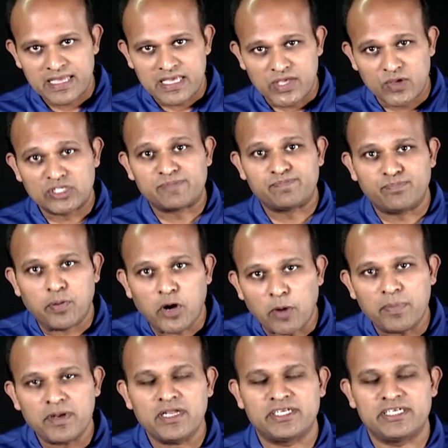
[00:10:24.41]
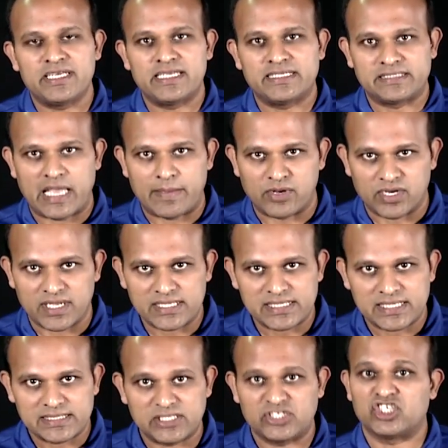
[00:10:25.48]
use popular TLS libraries
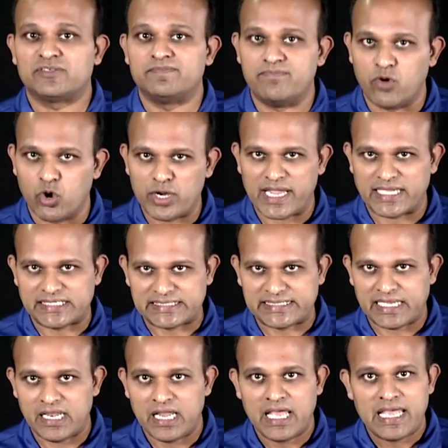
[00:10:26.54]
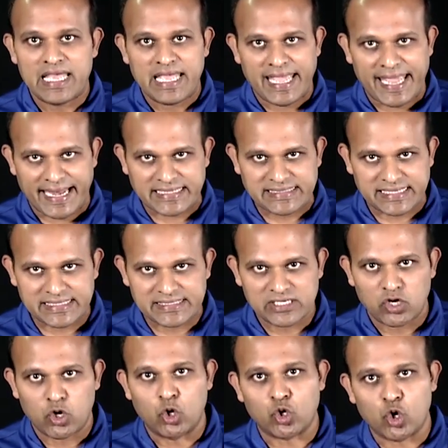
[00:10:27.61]
such as Boring SSL, NSS,
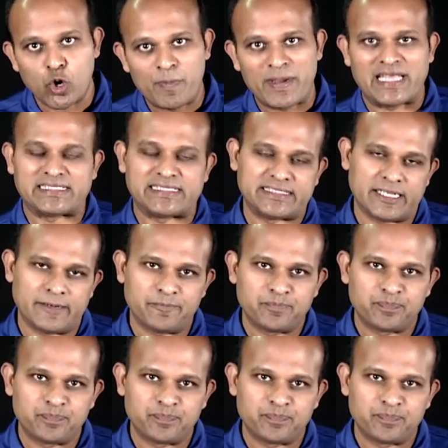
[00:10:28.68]
or OpenSSL.